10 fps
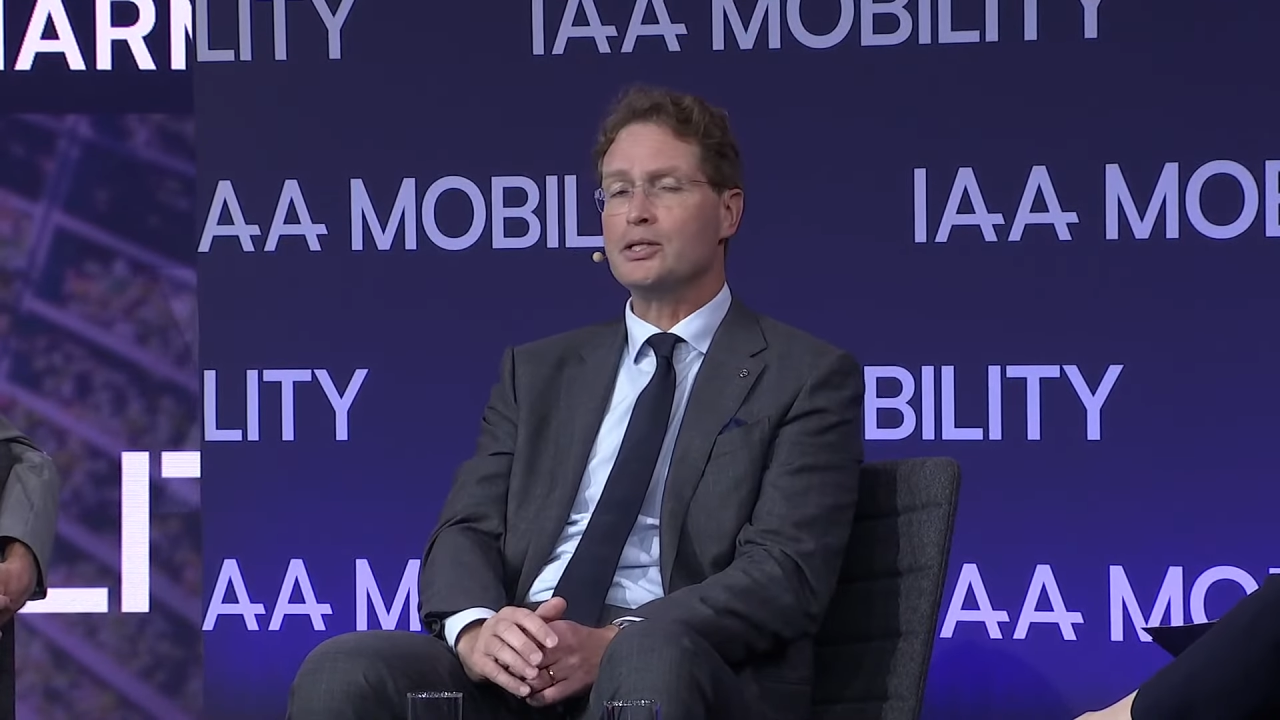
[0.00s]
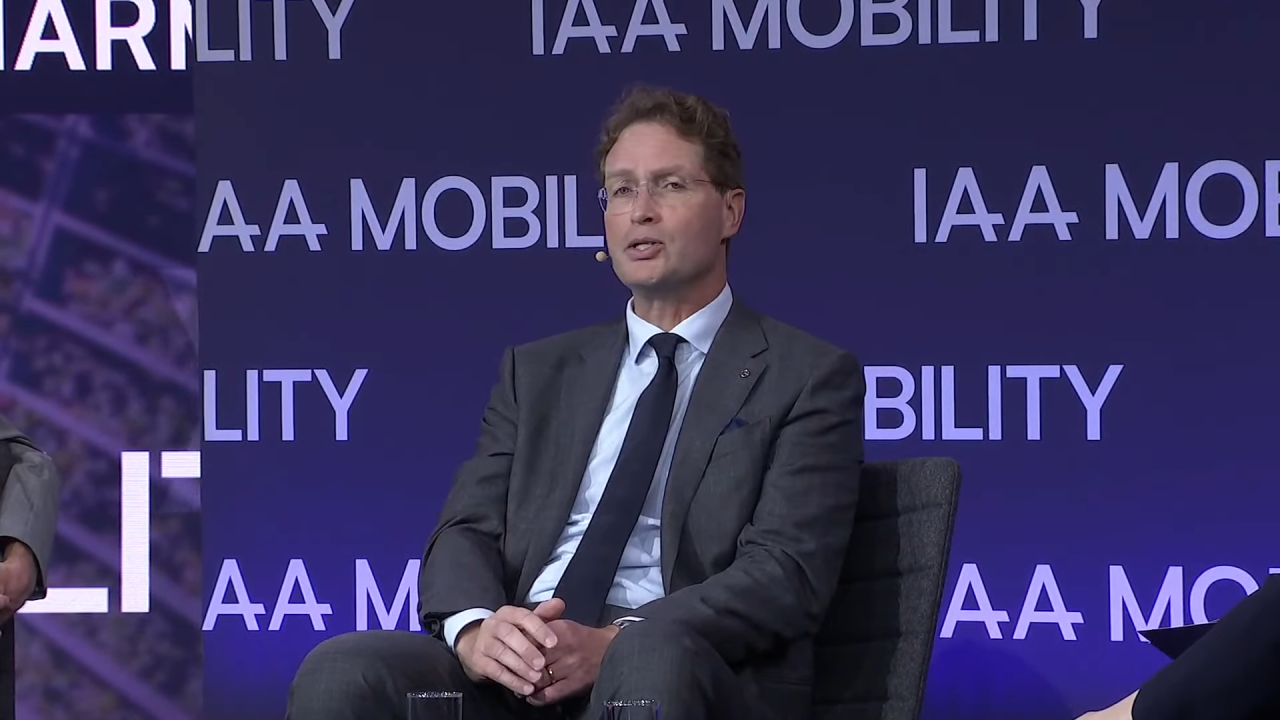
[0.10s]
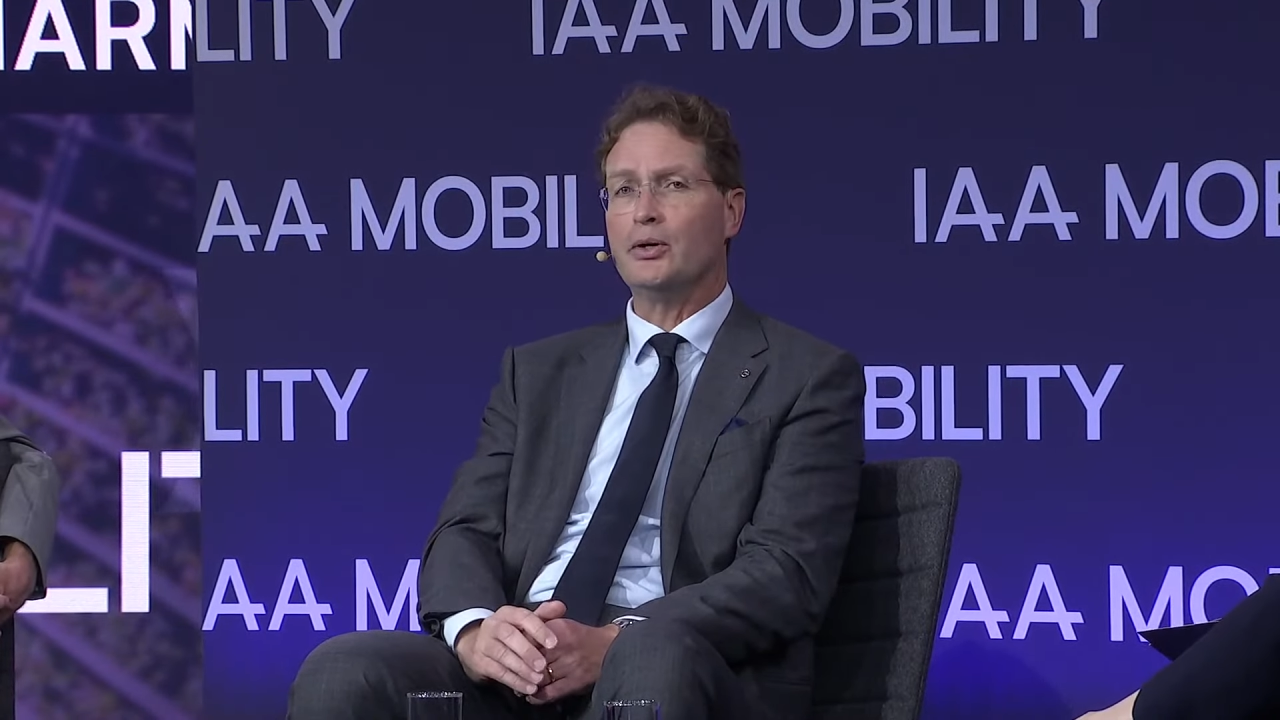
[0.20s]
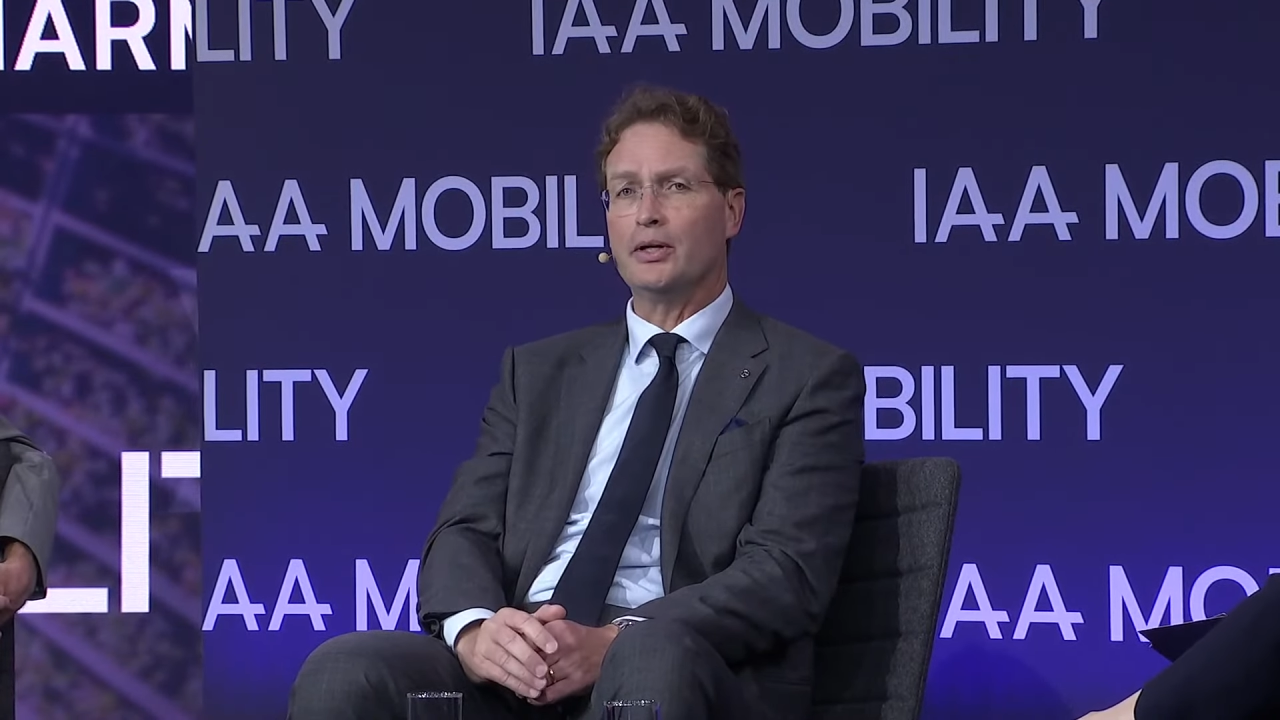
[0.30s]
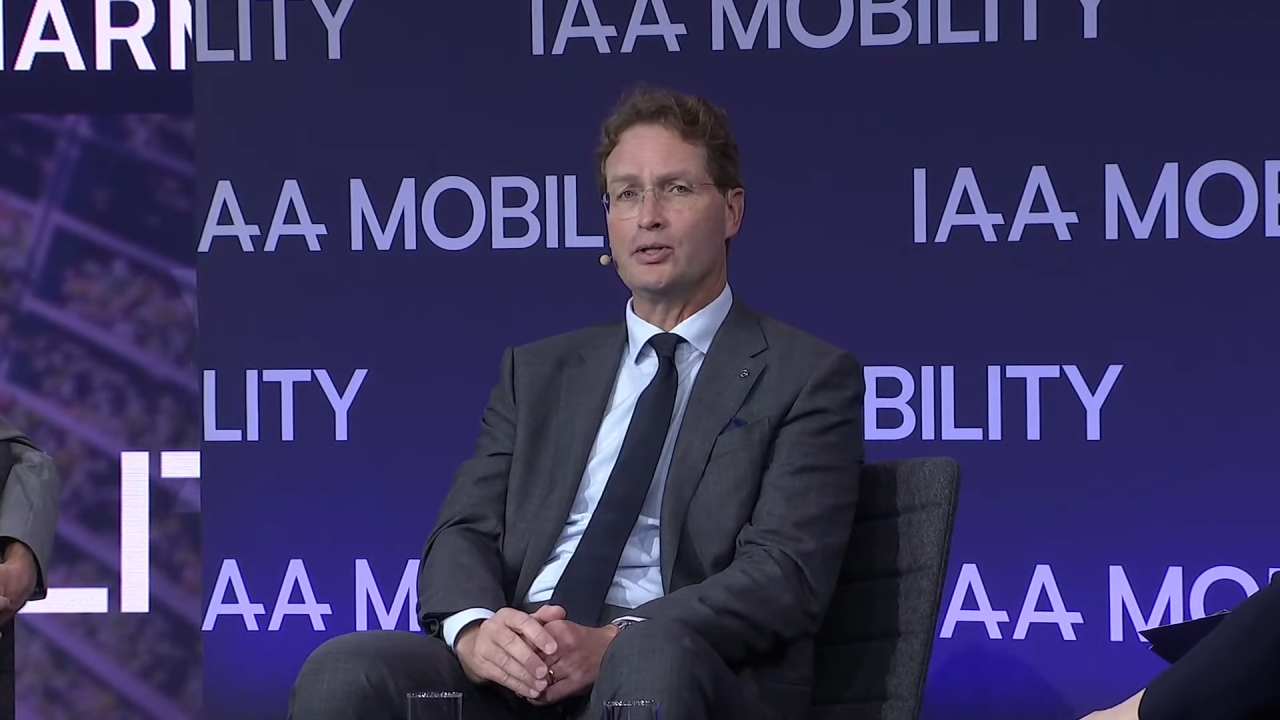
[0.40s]
and
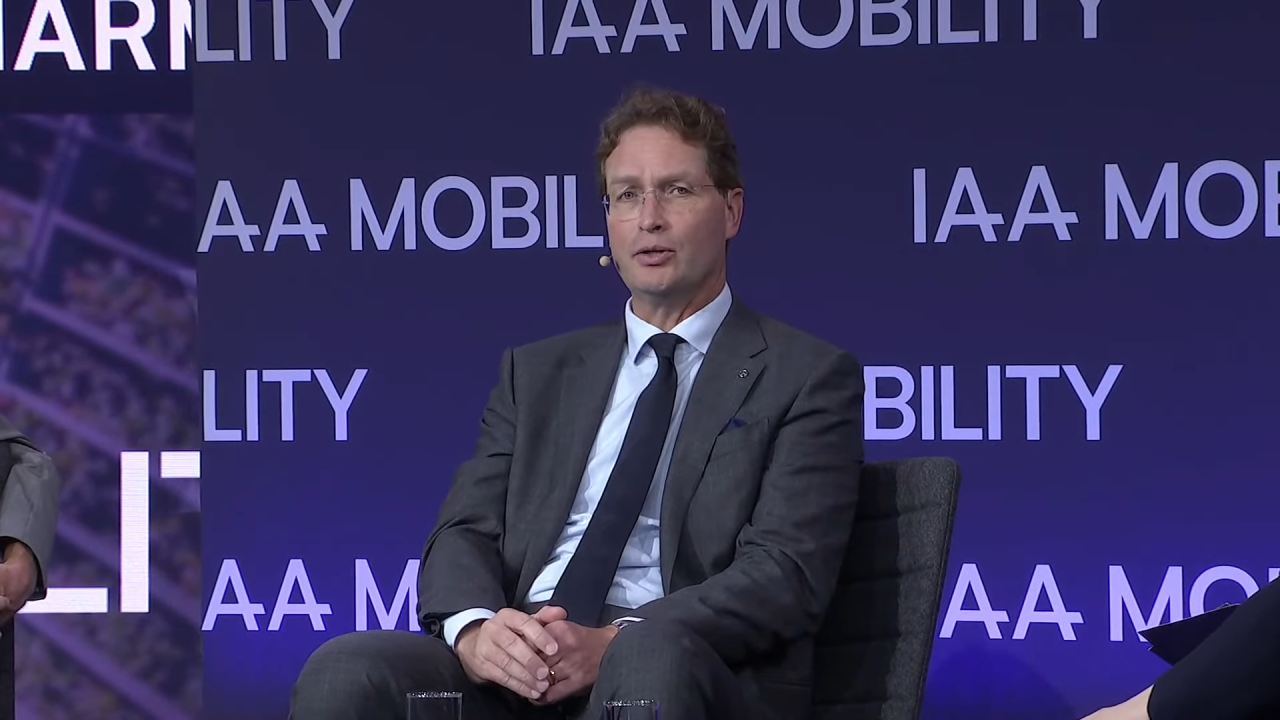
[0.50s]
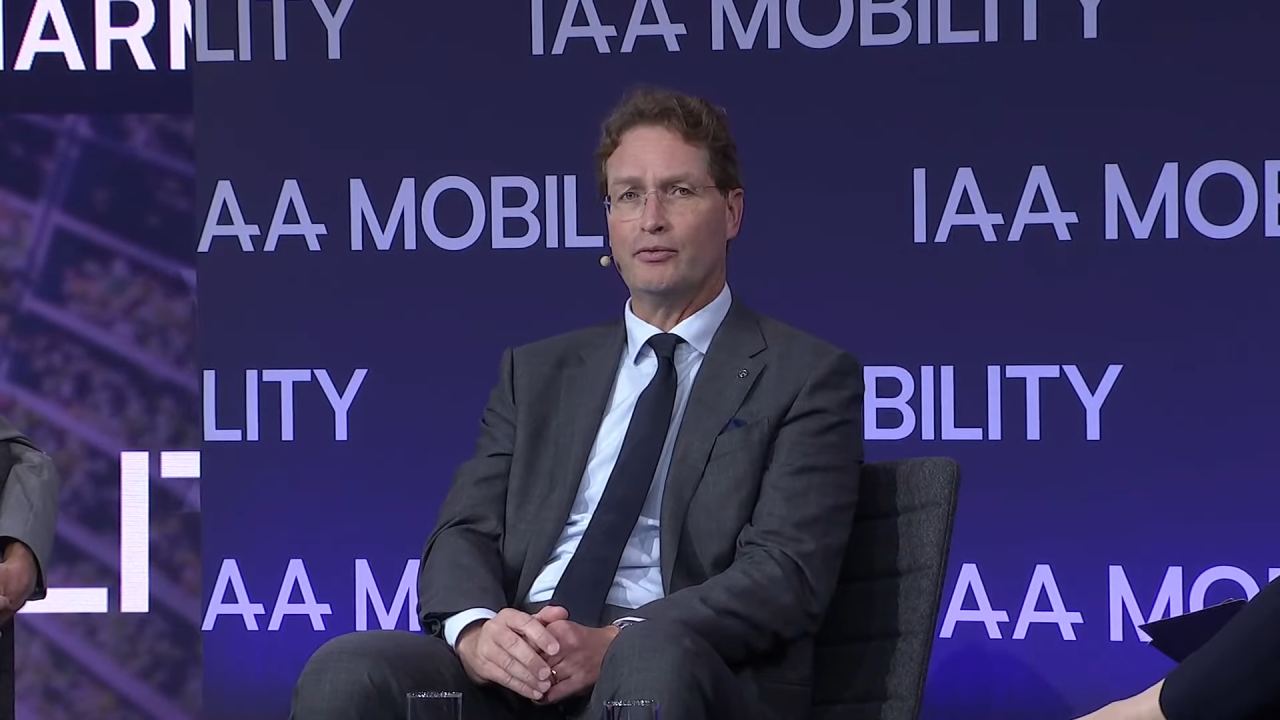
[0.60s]
so on and